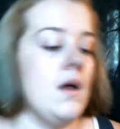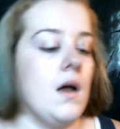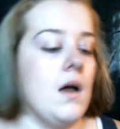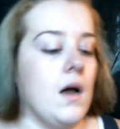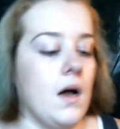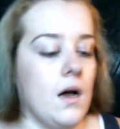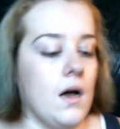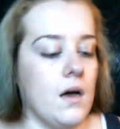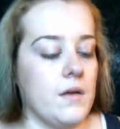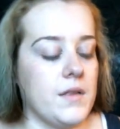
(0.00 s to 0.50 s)

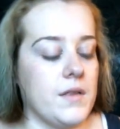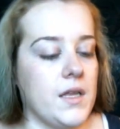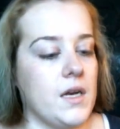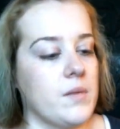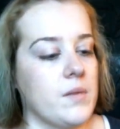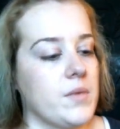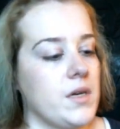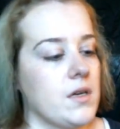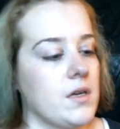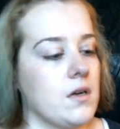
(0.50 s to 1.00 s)
Then
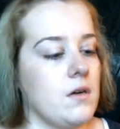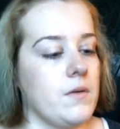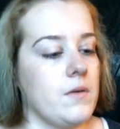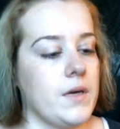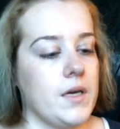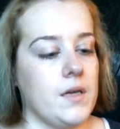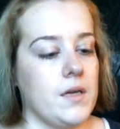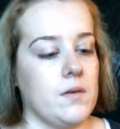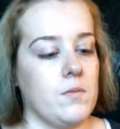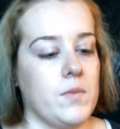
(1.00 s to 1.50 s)
I'm going to go
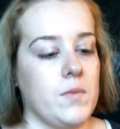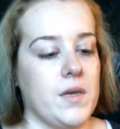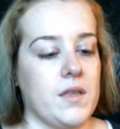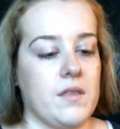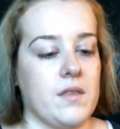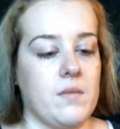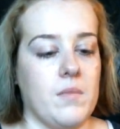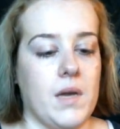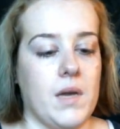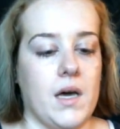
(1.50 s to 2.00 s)
in
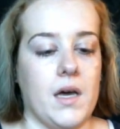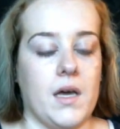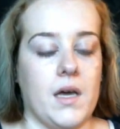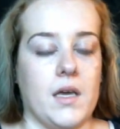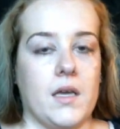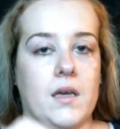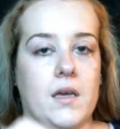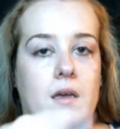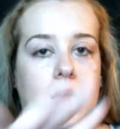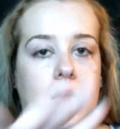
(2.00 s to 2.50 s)
with my